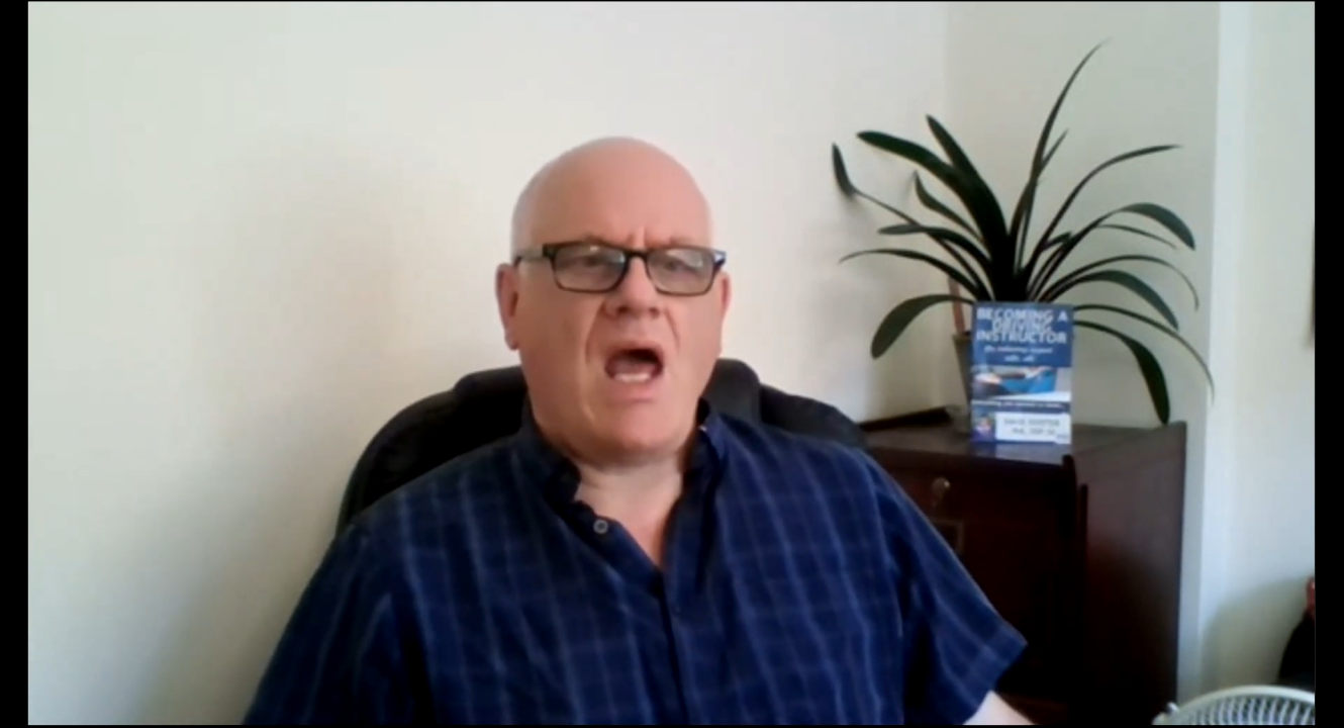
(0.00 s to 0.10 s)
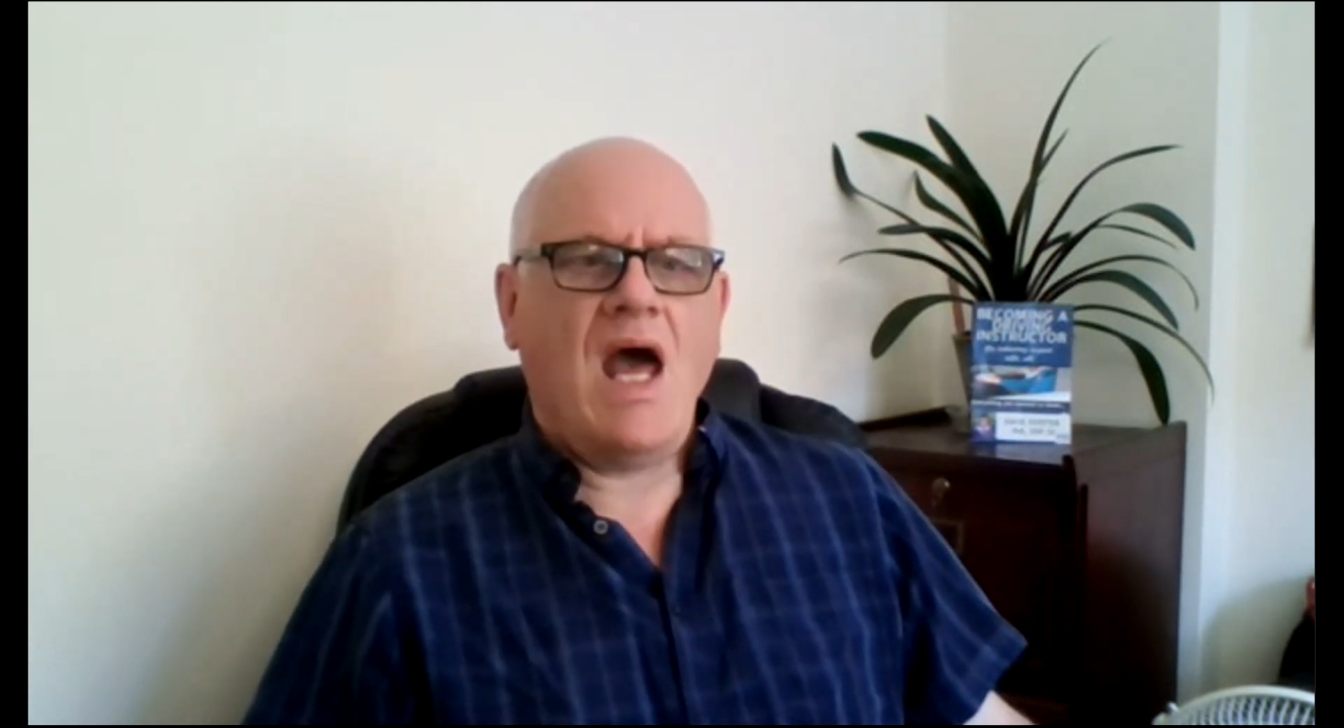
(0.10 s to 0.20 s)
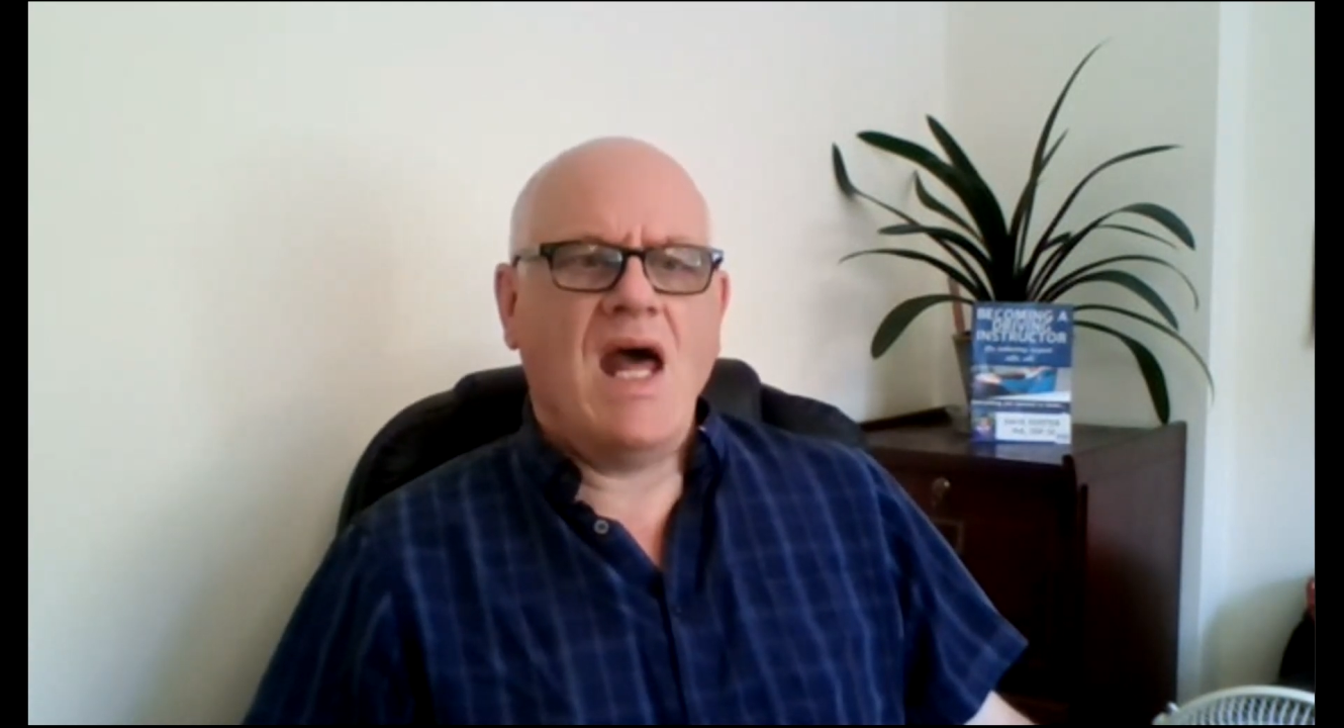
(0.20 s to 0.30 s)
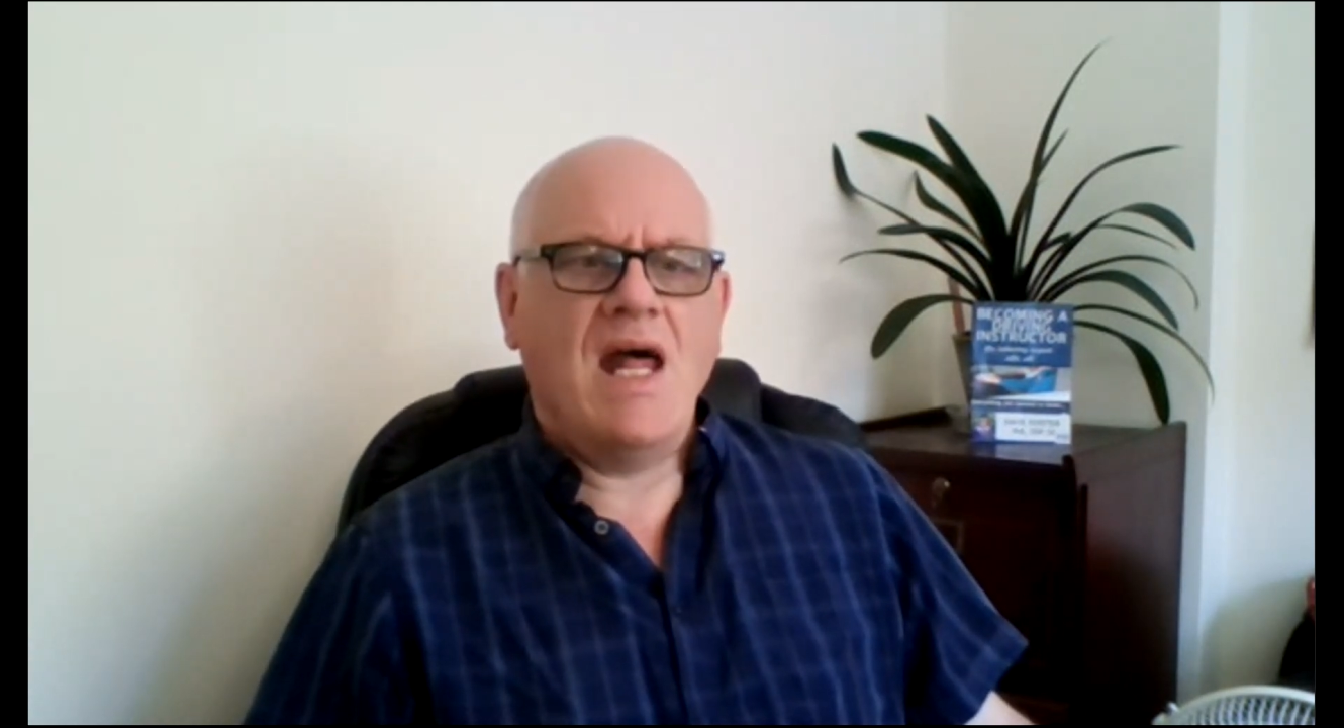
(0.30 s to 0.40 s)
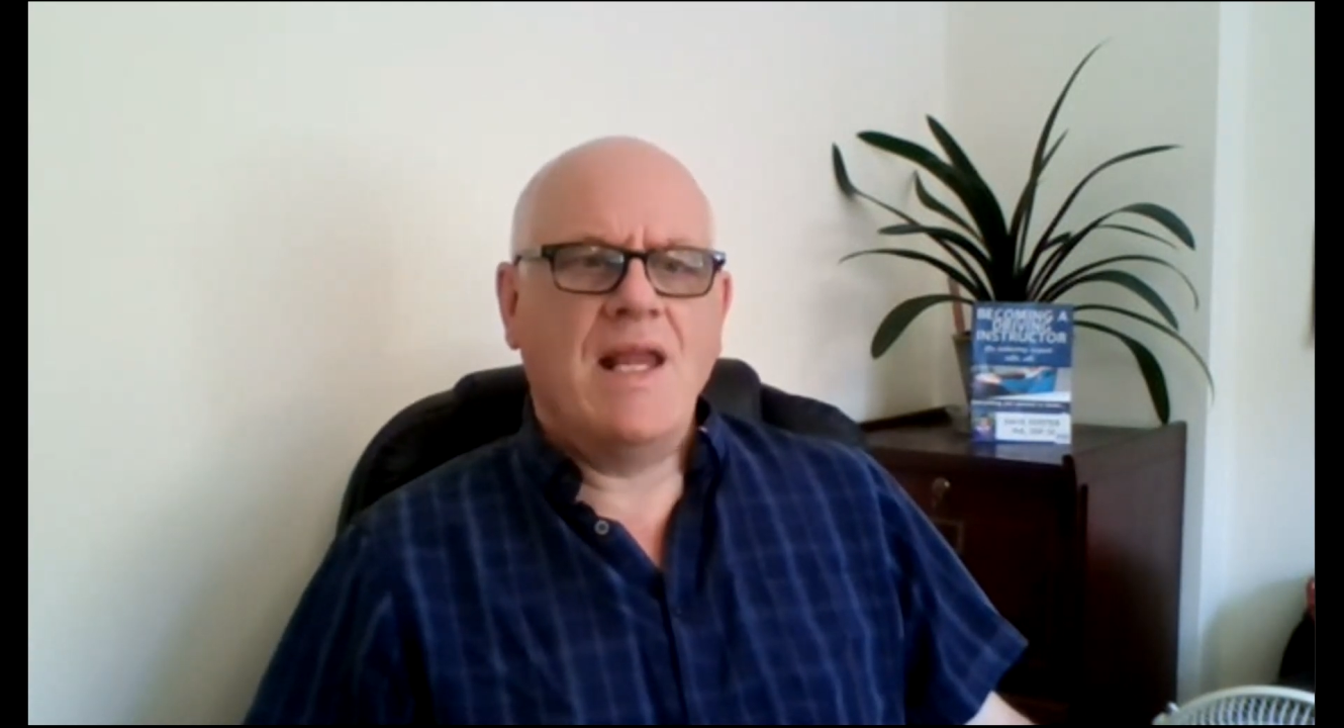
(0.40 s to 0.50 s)

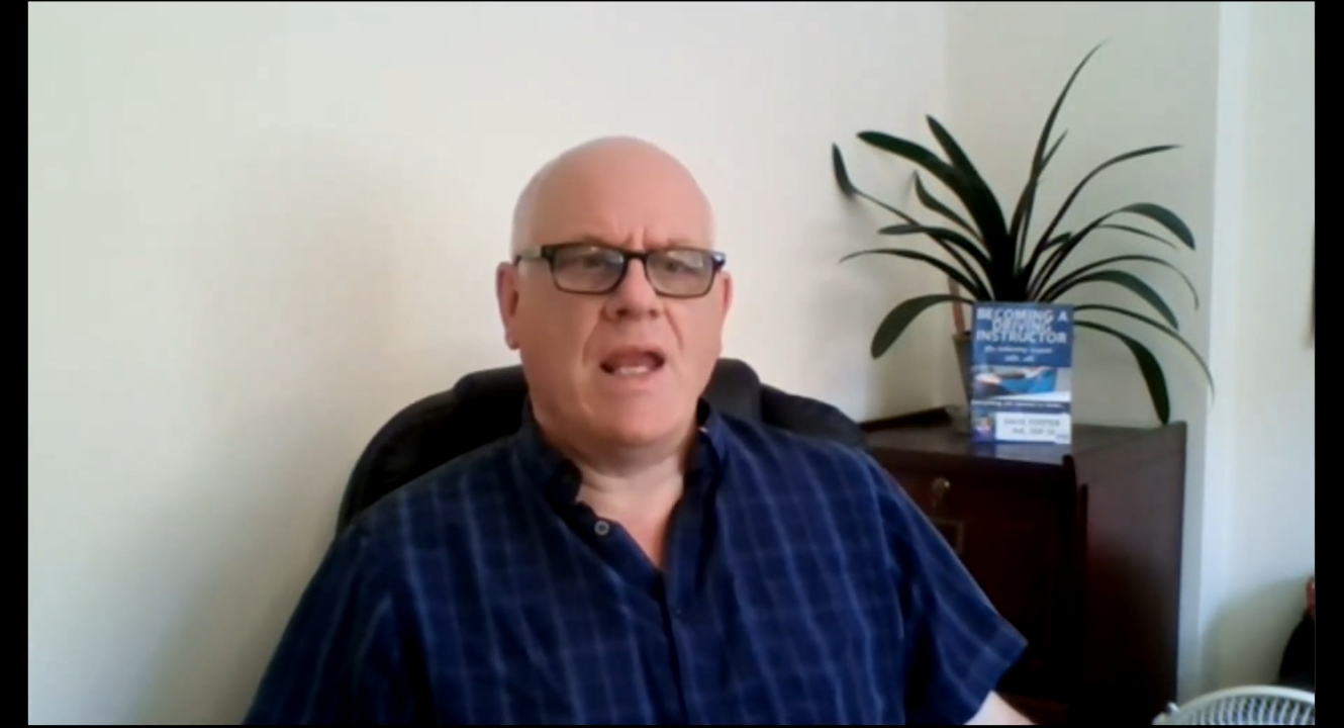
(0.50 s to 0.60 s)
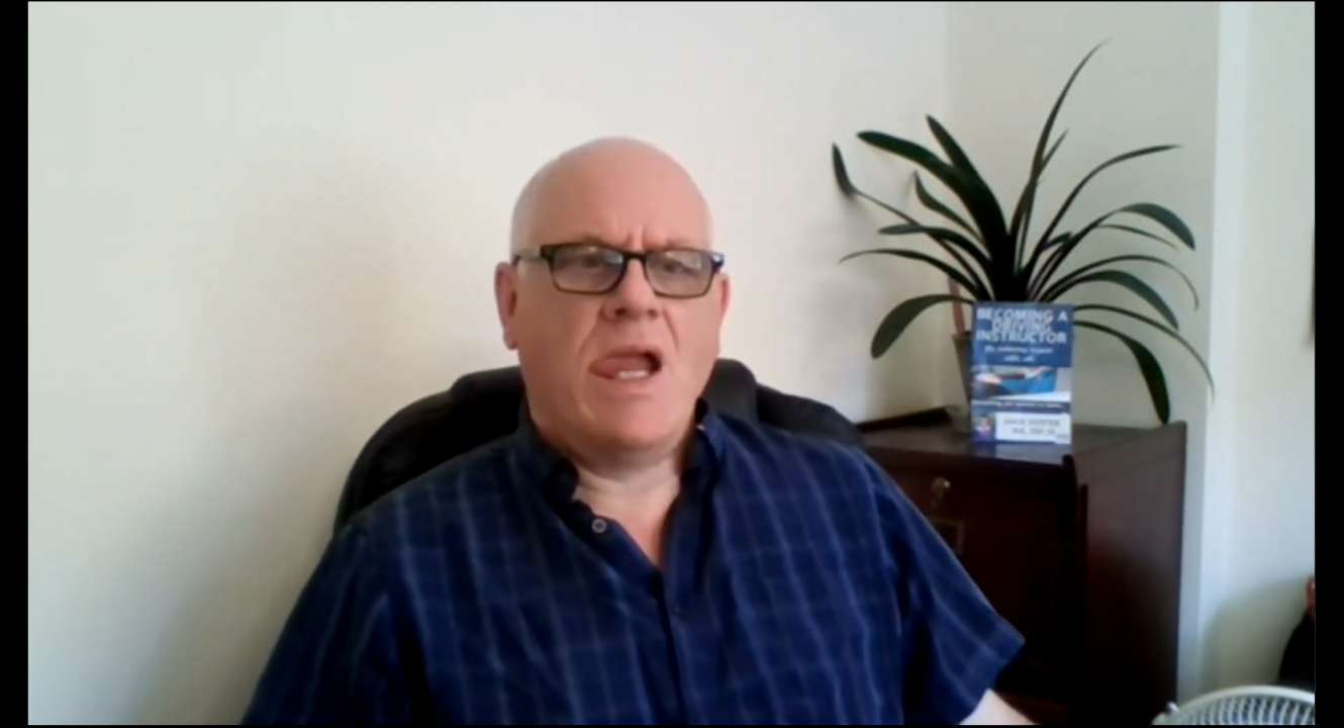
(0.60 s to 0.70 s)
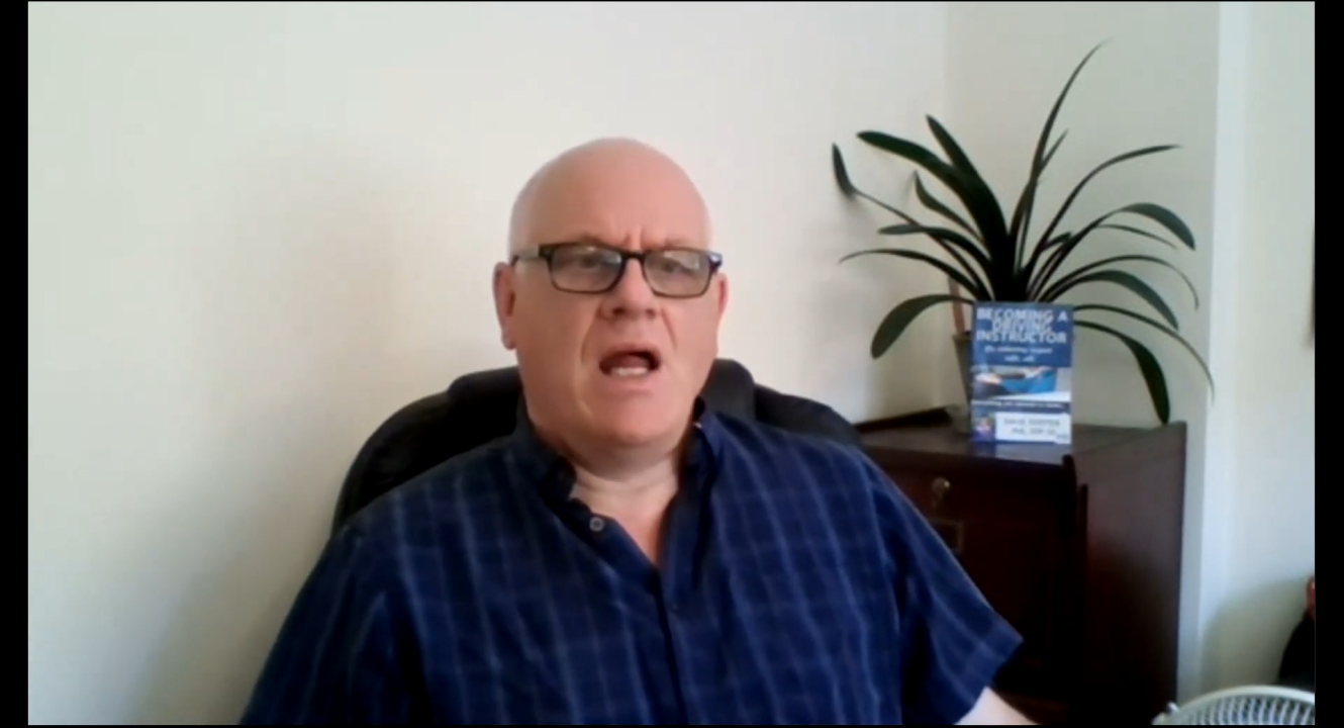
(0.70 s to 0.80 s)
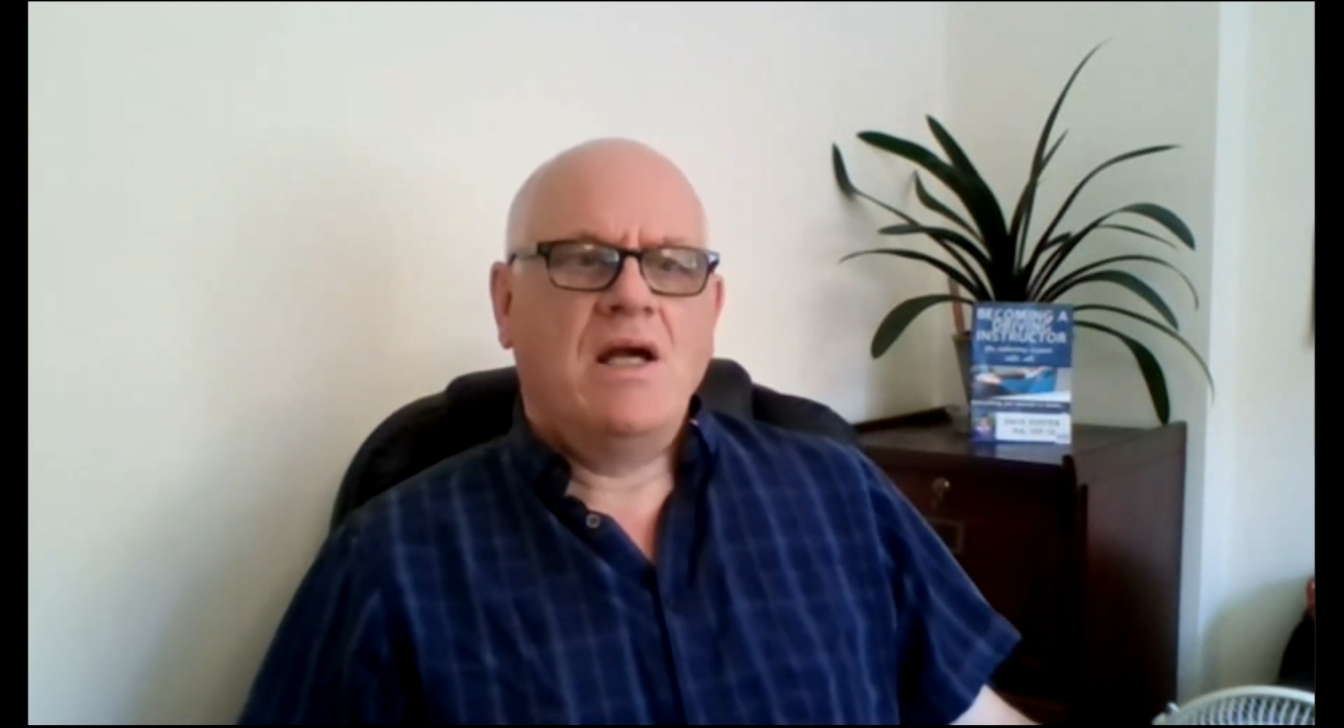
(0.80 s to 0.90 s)
and